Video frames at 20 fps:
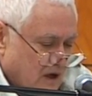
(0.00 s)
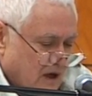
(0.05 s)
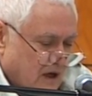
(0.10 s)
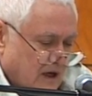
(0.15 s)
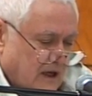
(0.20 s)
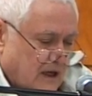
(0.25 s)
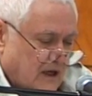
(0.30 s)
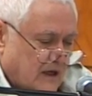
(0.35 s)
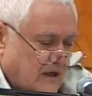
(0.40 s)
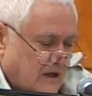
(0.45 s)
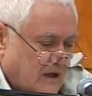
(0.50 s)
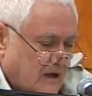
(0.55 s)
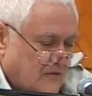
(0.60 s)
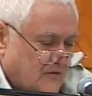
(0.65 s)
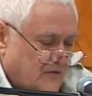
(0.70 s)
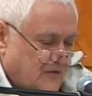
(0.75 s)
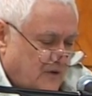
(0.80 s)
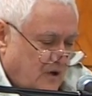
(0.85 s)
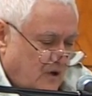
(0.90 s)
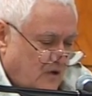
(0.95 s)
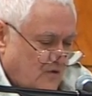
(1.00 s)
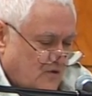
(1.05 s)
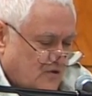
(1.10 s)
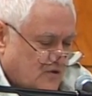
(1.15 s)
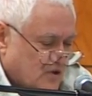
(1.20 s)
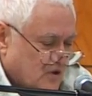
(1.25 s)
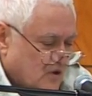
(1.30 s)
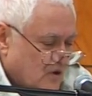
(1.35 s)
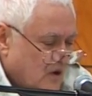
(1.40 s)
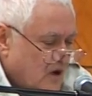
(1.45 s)
In the
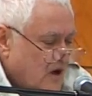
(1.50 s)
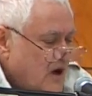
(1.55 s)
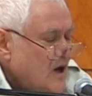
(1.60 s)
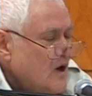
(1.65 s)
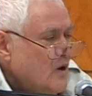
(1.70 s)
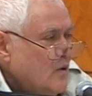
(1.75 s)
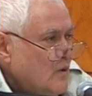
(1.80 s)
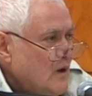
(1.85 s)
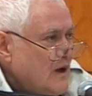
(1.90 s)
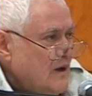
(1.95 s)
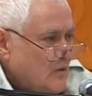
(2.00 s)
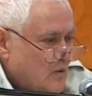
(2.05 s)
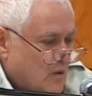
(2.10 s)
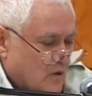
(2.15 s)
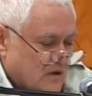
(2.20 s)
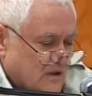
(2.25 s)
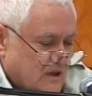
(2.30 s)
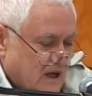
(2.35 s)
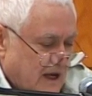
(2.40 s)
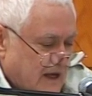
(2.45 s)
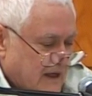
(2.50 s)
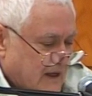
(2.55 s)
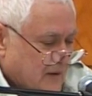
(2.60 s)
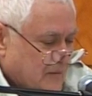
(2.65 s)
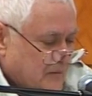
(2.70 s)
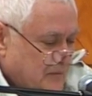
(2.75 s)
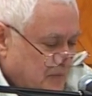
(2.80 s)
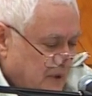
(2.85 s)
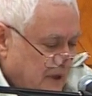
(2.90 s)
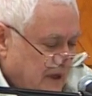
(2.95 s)
future, we will take a
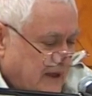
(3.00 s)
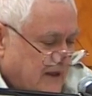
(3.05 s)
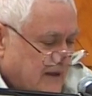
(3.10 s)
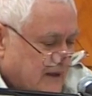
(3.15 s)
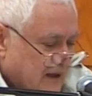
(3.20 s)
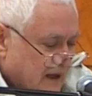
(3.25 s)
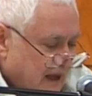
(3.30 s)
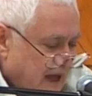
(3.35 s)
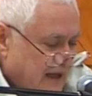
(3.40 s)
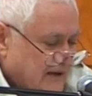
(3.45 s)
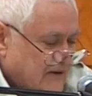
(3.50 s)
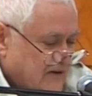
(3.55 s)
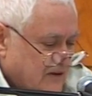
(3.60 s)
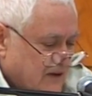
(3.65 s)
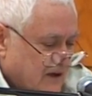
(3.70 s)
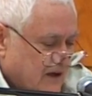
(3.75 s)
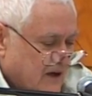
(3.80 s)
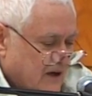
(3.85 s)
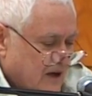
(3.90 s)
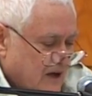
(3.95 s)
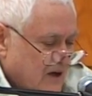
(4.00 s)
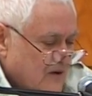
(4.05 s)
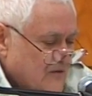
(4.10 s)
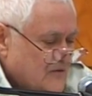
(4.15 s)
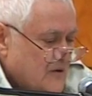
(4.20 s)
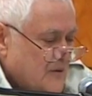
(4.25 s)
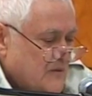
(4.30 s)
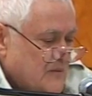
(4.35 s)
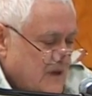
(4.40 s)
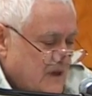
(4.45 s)
big lesson
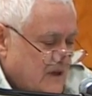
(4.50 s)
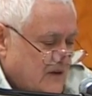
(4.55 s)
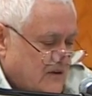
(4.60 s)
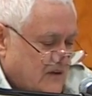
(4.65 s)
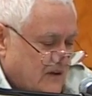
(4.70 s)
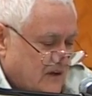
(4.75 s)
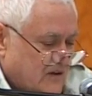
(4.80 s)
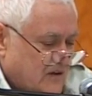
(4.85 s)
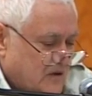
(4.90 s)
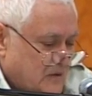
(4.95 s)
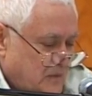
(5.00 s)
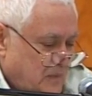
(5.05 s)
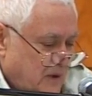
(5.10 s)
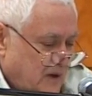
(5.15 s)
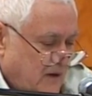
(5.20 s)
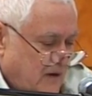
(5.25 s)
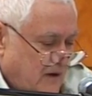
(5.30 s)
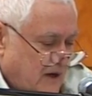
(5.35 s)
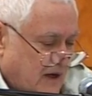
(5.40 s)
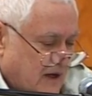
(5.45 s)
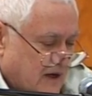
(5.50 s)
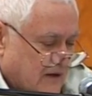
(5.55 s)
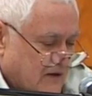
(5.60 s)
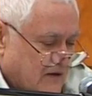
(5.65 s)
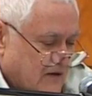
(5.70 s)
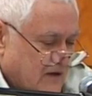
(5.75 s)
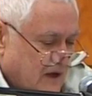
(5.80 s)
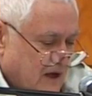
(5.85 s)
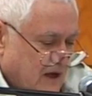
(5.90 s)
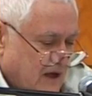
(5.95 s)
from this
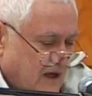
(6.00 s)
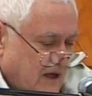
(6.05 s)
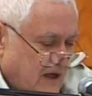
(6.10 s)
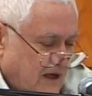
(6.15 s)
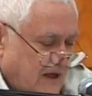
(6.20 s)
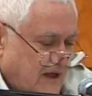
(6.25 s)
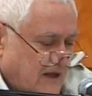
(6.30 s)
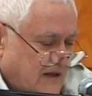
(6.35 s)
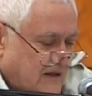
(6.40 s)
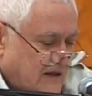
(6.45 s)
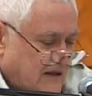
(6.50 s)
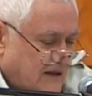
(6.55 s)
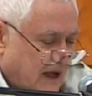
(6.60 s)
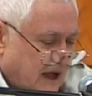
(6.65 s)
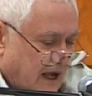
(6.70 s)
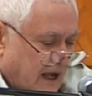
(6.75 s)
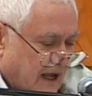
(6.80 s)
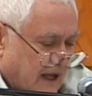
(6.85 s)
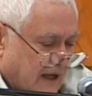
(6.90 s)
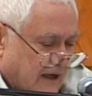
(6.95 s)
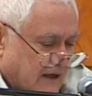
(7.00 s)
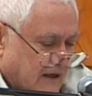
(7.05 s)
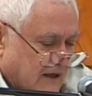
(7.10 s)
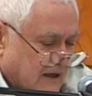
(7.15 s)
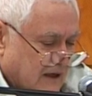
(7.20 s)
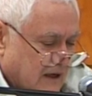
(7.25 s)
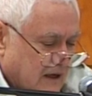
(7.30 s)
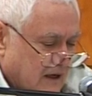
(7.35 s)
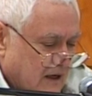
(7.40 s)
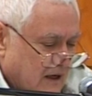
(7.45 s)
experience, he said.
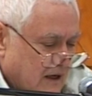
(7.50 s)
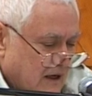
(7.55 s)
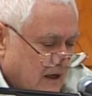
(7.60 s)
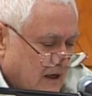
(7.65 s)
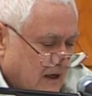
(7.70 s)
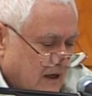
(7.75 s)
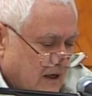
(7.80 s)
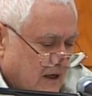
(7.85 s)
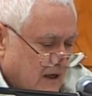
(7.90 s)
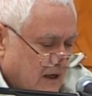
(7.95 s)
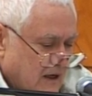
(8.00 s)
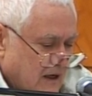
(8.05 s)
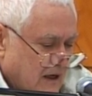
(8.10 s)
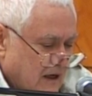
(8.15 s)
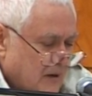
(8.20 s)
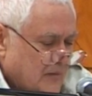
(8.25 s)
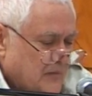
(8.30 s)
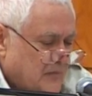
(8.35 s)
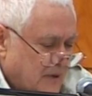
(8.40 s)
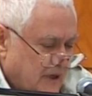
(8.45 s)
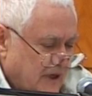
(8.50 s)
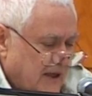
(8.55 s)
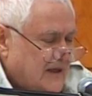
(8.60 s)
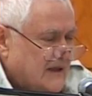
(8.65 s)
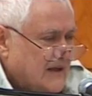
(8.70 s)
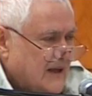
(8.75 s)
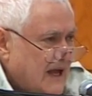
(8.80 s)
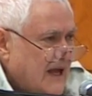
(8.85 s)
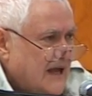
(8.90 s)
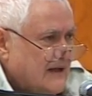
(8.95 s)
A big
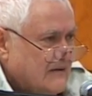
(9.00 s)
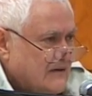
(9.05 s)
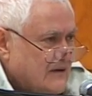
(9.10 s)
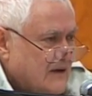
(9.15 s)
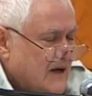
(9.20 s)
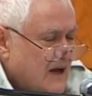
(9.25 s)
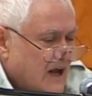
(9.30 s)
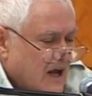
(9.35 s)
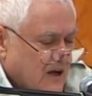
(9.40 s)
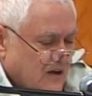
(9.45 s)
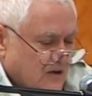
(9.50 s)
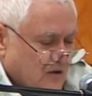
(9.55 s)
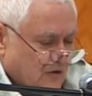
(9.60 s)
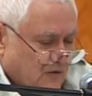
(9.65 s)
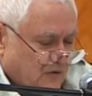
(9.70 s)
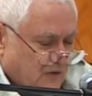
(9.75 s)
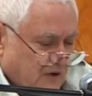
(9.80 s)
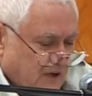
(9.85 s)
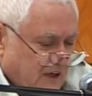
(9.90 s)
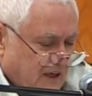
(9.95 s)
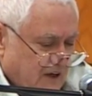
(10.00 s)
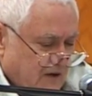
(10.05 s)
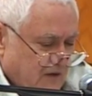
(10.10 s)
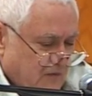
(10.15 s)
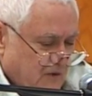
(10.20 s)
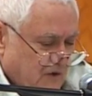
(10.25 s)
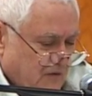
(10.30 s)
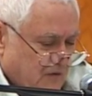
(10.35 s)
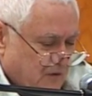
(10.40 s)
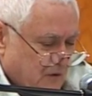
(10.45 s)
lesson. You'll forgive
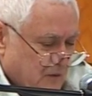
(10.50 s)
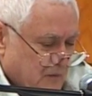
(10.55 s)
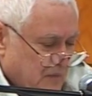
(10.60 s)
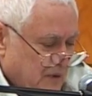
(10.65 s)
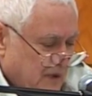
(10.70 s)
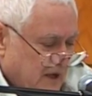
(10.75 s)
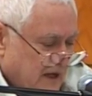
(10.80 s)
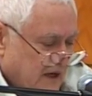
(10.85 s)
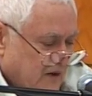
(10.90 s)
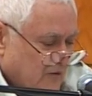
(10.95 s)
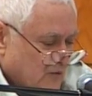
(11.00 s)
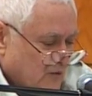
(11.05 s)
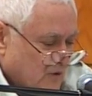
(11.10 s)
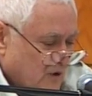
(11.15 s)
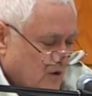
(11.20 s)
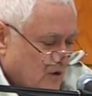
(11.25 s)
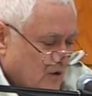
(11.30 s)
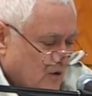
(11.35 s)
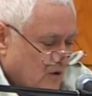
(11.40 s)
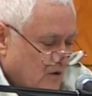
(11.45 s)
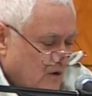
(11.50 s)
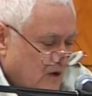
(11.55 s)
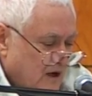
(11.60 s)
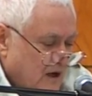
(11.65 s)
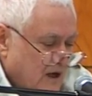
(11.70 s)
me for being rude,